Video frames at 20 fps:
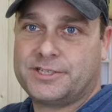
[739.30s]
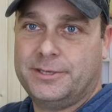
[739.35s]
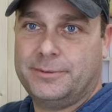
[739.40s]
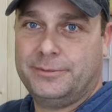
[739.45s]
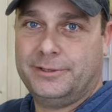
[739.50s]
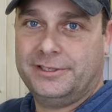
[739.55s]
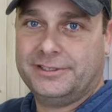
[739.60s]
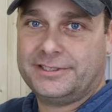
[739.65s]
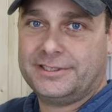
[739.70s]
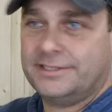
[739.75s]

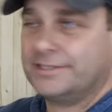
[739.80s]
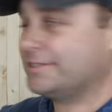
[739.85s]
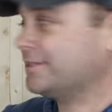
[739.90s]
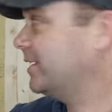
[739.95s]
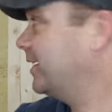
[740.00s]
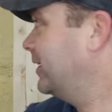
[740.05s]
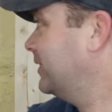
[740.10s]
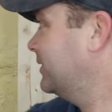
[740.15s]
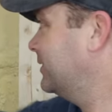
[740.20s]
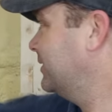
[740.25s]
some onto the
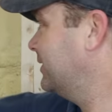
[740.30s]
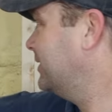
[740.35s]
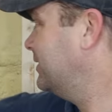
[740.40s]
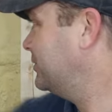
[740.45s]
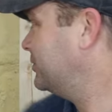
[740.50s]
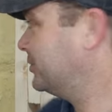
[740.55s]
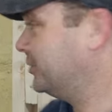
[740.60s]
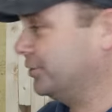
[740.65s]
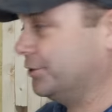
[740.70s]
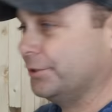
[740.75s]
side of
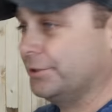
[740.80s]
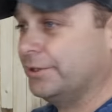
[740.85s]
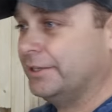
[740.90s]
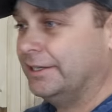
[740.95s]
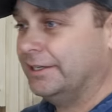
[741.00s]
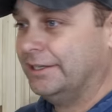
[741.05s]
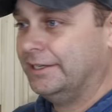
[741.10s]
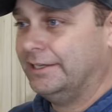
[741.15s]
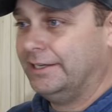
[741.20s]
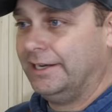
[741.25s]
these two
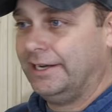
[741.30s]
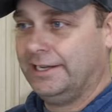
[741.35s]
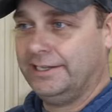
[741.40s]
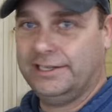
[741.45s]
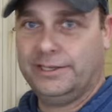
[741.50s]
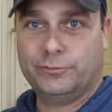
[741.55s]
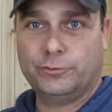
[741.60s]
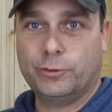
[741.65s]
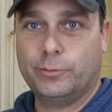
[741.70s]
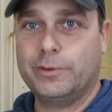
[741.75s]

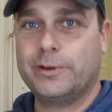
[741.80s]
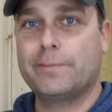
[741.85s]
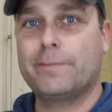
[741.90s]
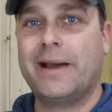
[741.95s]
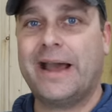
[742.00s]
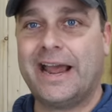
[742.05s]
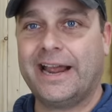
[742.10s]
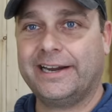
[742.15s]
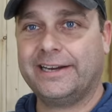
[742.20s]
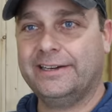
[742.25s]
and then we'll be
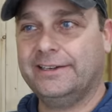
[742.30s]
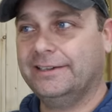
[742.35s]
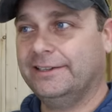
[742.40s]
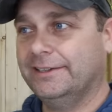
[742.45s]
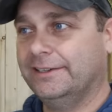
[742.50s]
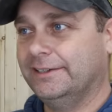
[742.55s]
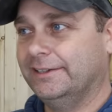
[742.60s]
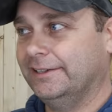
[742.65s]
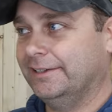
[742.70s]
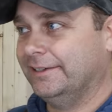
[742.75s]
back
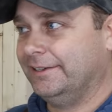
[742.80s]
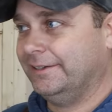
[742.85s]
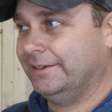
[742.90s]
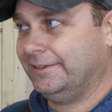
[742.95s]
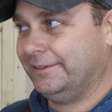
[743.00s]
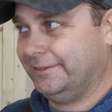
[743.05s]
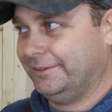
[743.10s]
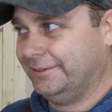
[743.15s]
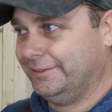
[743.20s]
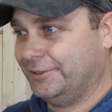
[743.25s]

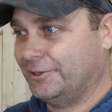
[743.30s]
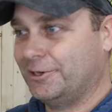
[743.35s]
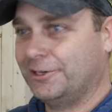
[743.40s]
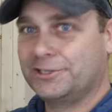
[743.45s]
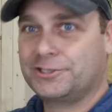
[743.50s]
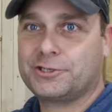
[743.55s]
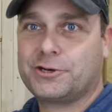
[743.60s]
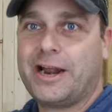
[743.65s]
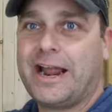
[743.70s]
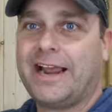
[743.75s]

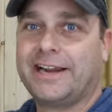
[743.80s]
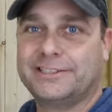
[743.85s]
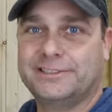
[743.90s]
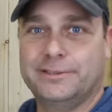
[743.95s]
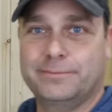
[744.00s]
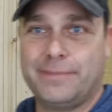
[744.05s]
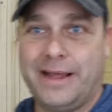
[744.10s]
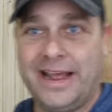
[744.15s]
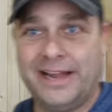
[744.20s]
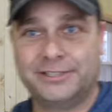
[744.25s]
on track
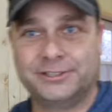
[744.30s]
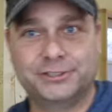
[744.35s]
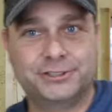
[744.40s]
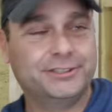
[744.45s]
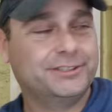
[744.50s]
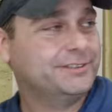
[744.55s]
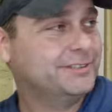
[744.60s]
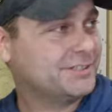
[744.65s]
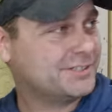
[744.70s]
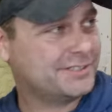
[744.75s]
to match
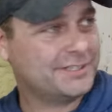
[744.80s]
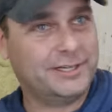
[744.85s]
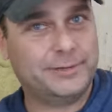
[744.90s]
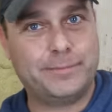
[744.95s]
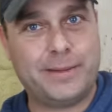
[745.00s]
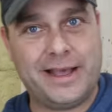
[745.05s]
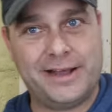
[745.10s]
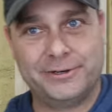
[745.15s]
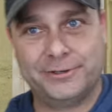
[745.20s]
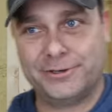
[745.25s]
the
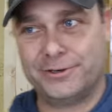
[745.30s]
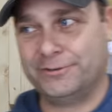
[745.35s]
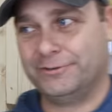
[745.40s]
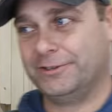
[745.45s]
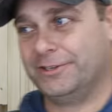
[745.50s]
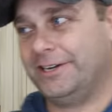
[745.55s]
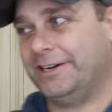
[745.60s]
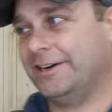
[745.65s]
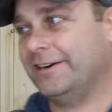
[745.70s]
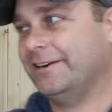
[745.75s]
stud pattern
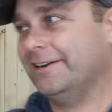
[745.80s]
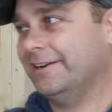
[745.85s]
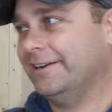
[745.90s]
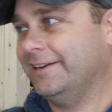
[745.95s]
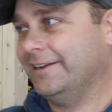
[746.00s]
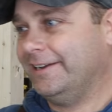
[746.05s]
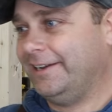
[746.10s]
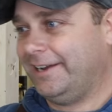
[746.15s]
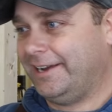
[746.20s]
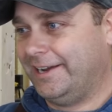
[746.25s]
over there
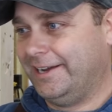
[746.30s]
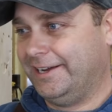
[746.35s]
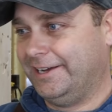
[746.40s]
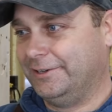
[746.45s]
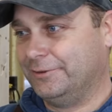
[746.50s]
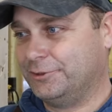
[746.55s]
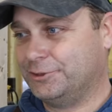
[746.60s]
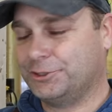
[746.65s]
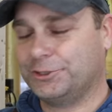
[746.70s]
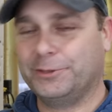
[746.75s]

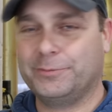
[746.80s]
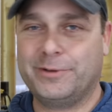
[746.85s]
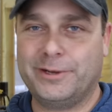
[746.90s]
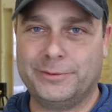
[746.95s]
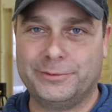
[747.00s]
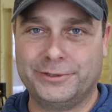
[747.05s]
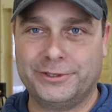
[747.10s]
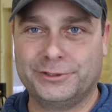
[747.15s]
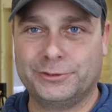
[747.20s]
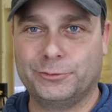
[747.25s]
and should be
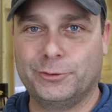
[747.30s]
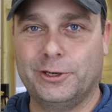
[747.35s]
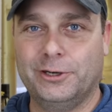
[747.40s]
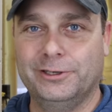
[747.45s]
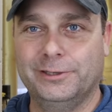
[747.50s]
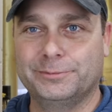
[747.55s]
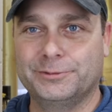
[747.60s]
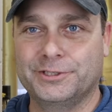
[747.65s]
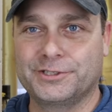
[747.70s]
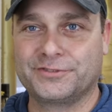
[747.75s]
able to get the
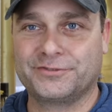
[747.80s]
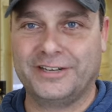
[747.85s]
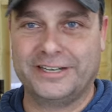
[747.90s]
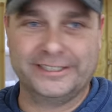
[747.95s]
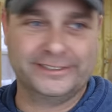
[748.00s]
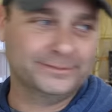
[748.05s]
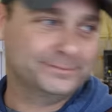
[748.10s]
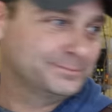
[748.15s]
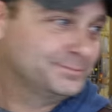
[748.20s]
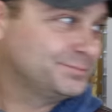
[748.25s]
wall up just
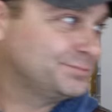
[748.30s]
fine.